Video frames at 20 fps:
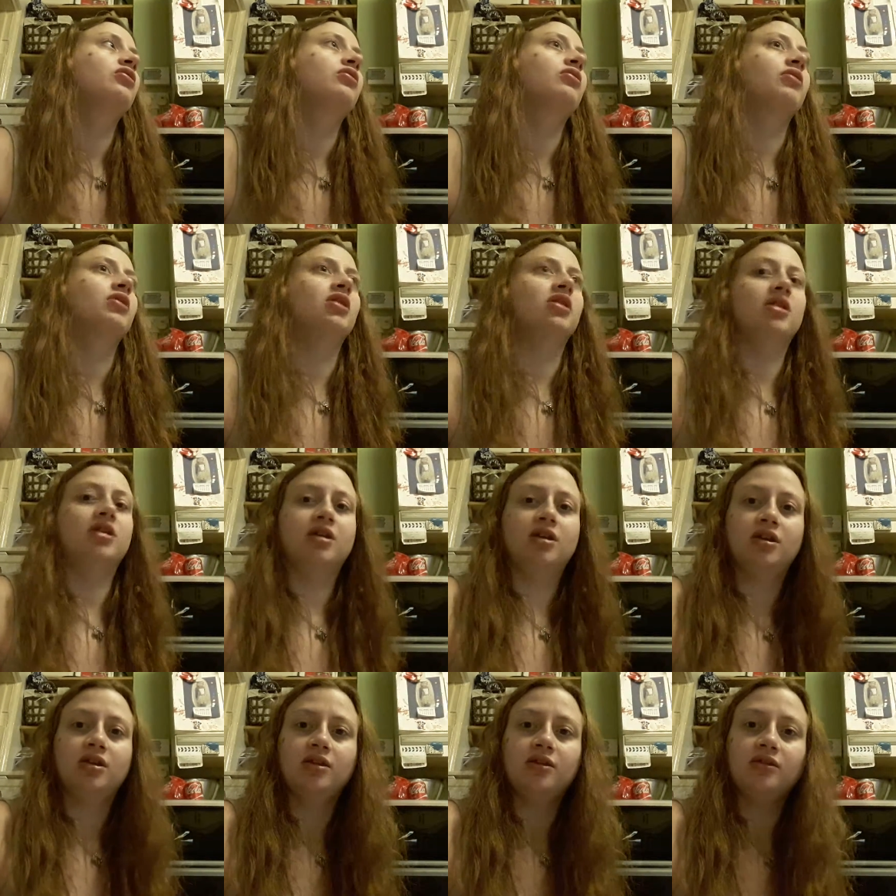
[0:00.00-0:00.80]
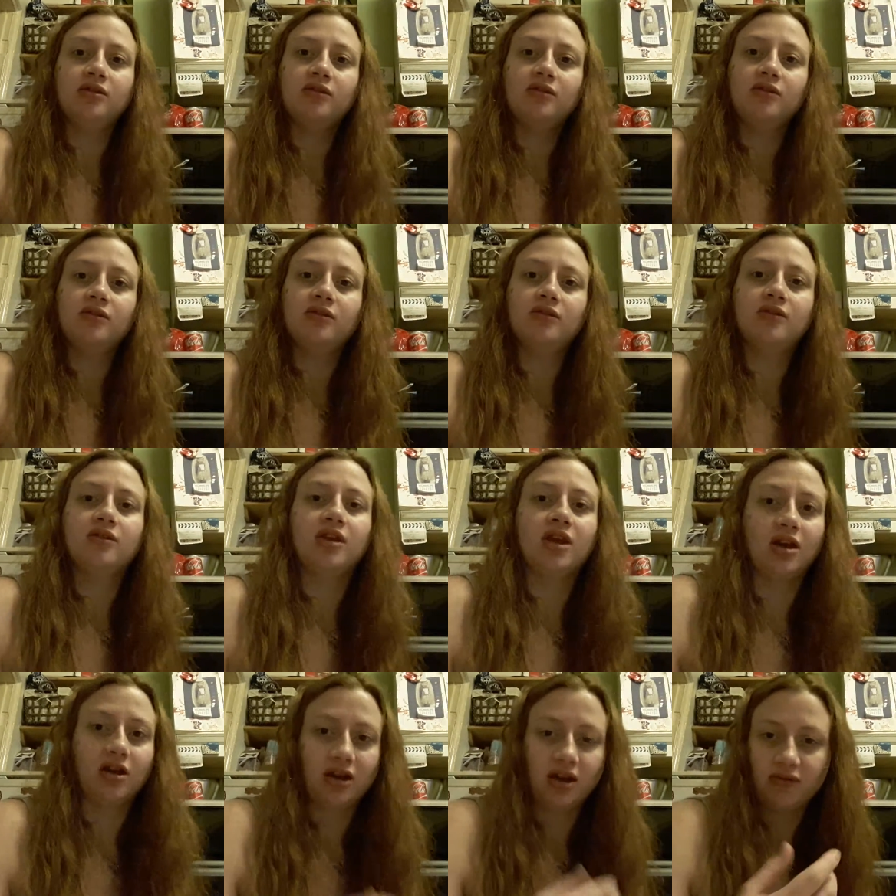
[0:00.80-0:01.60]
20 years.
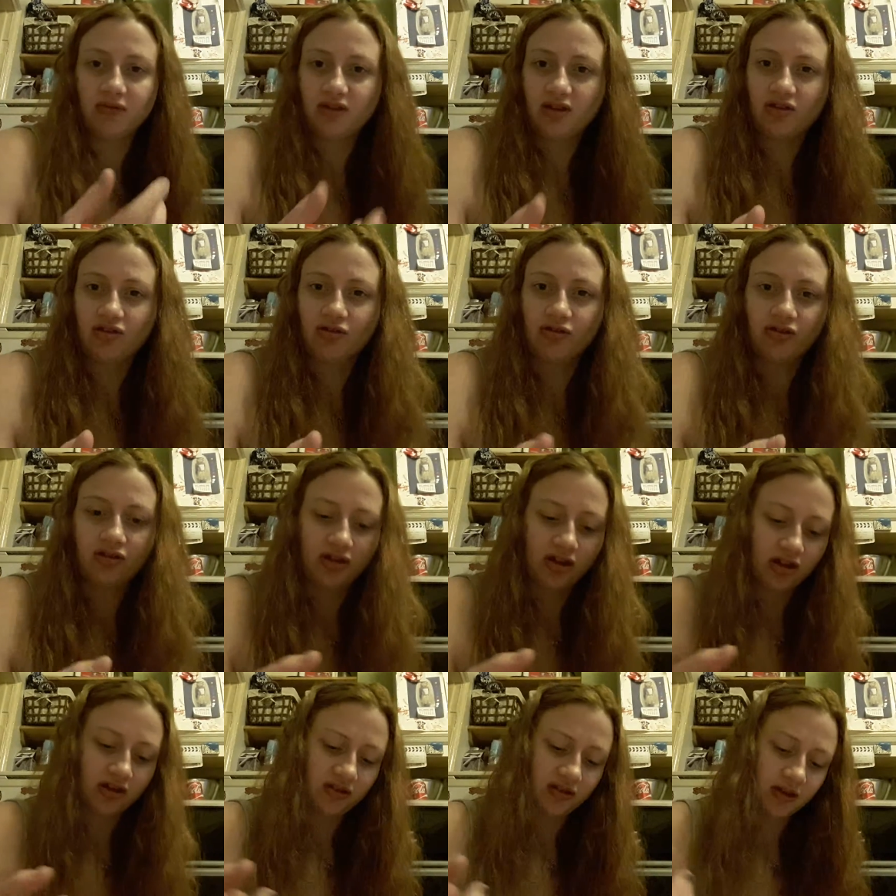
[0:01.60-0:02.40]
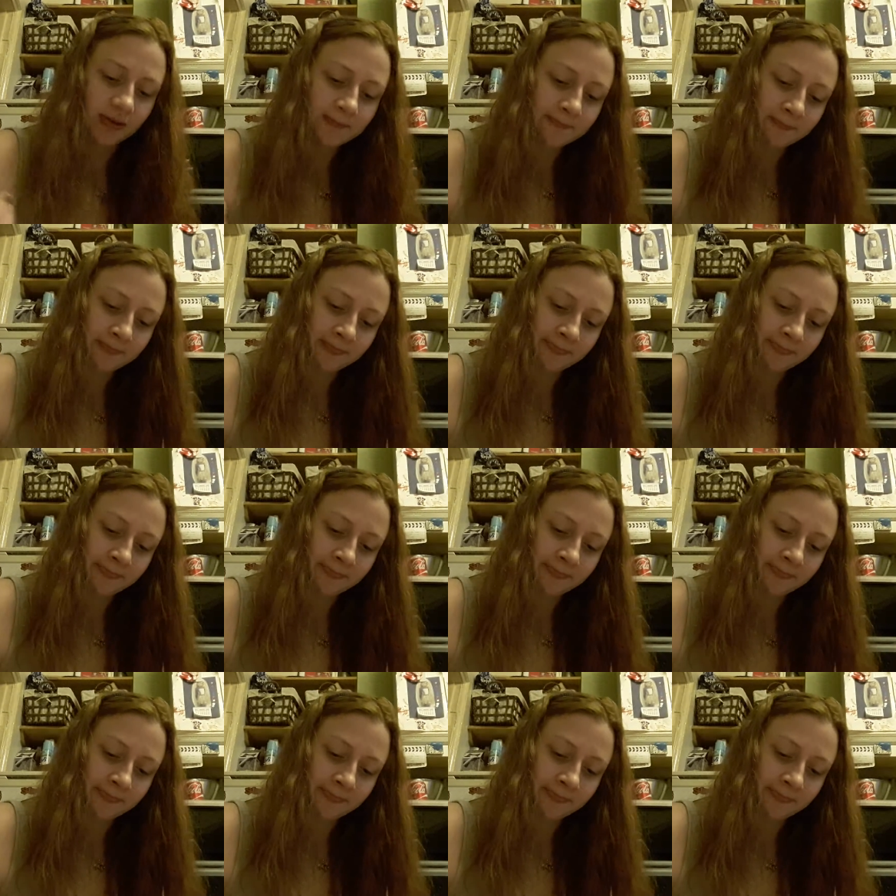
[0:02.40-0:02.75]
Yeah, I have social anxiety.